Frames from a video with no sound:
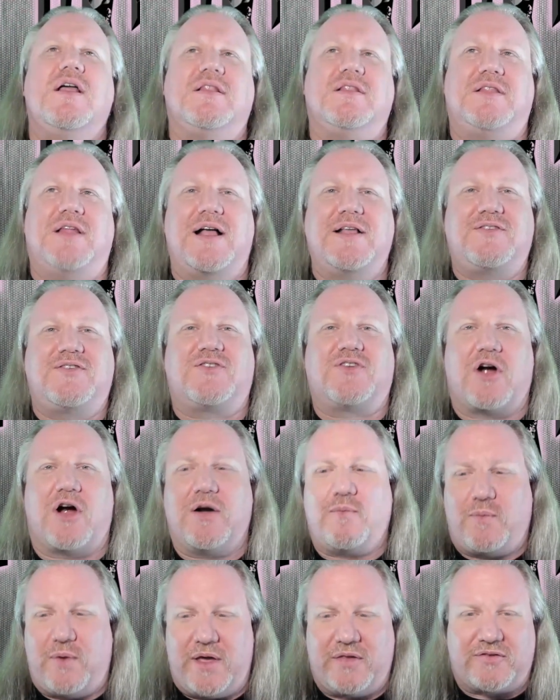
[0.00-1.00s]
Let's
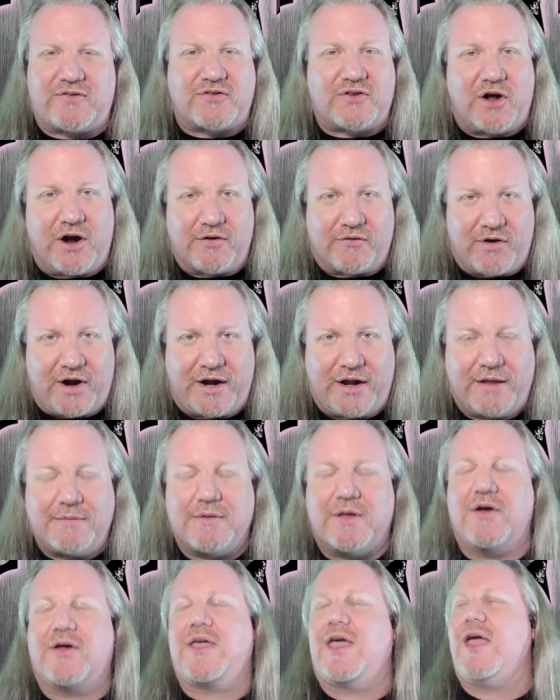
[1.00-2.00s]
start with songwriting,
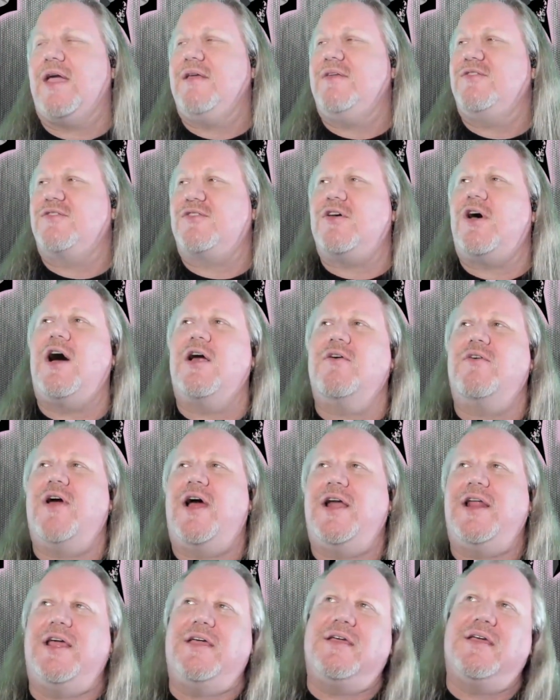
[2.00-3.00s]
okay?
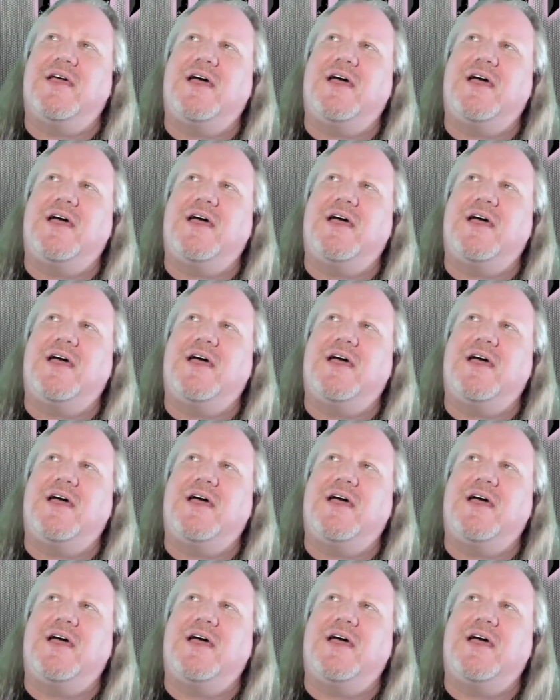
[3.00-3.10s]
Songwriting.